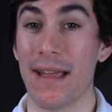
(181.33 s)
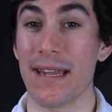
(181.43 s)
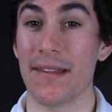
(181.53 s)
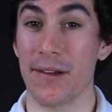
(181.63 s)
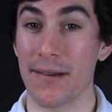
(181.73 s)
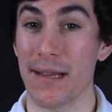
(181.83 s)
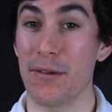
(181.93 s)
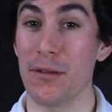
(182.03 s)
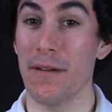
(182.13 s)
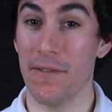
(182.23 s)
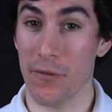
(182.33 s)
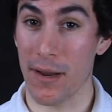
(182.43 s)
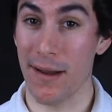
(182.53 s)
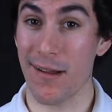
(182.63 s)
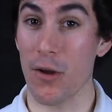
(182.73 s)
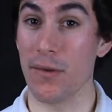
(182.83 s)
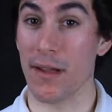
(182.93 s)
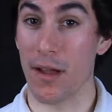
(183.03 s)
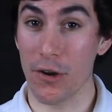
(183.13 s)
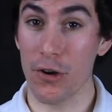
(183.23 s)
that is hooked up to my fridge goes
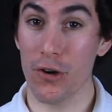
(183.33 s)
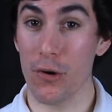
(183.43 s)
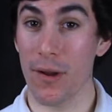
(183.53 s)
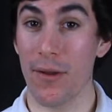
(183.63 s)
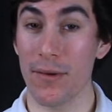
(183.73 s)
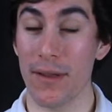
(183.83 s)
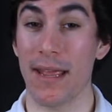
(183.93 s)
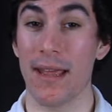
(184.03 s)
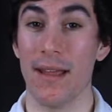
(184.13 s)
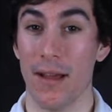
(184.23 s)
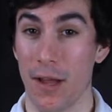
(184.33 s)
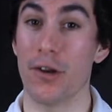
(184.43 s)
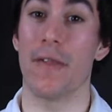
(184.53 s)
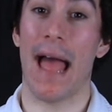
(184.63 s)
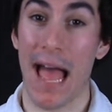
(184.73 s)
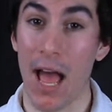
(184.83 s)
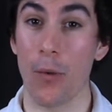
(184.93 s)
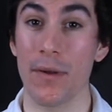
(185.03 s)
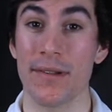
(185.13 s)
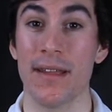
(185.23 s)
underground under the
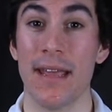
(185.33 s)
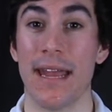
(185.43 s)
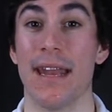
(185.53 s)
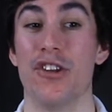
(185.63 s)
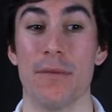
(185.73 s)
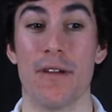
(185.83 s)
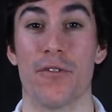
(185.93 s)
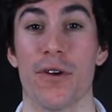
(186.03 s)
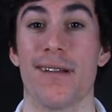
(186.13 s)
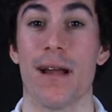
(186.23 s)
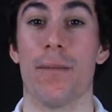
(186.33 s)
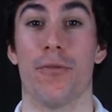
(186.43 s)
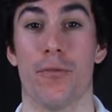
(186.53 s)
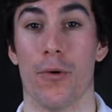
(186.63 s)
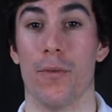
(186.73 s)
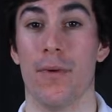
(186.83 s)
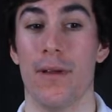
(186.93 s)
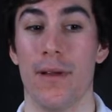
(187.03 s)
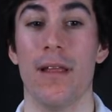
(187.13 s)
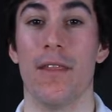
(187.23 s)
house and into my fridge up through
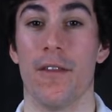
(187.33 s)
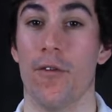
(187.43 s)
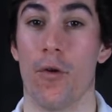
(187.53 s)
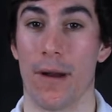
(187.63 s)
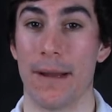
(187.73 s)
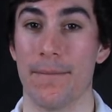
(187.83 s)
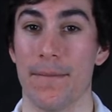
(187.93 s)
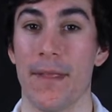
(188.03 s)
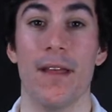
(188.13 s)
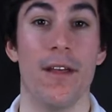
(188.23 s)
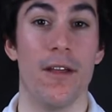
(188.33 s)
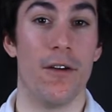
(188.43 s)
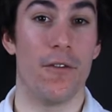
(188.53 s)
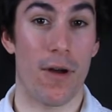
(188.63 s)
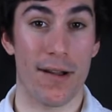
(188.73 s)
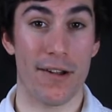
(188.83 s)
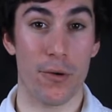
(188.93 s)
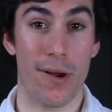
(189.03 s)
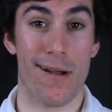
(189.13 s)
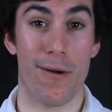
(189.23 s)
the flooring. Long
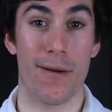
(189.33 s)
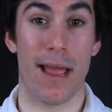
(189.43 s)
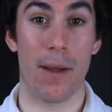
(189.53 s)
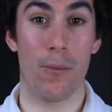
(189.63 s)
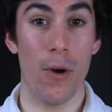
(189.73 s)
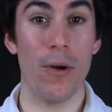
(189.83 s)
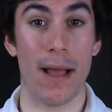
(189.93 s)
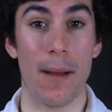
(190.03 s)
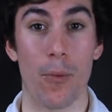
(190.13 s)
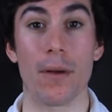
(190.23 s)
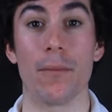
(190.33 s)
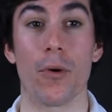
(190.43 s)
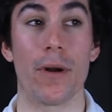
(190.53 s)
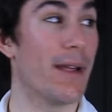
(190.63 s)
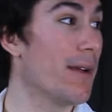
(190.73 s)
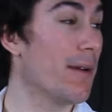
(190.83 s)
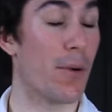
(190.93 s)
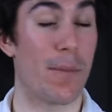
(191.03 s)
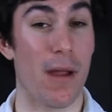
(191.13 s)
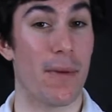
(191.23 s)
story short, I woke up one morning
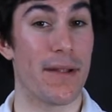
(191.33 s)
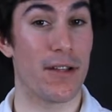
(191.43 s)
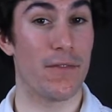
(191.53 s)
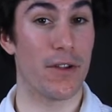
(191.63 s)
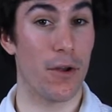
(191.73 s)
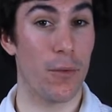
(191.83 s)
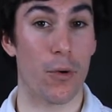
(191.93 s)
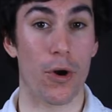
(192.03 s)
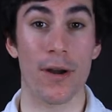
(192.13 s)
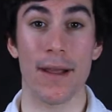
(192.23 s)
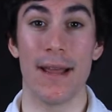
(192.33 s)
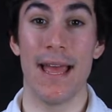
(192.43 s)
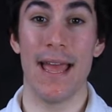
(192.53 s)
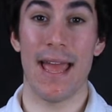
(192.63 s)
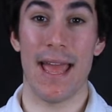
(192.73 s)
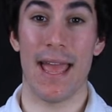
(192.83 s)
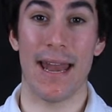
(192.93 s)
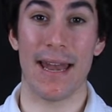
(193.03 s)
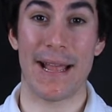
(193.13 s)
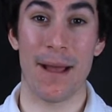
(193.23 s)
preparing myself to go to work,
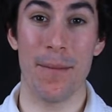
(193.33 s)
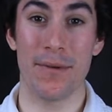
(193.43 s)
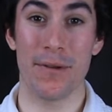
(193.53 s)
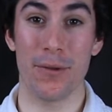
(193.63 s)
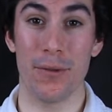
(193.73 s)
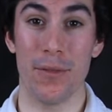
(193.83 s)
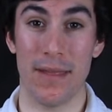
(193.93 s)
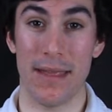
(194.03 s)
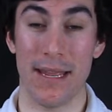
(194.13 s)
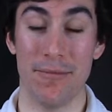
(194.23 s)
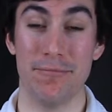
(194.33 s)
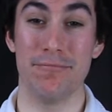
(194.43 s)
and I come to the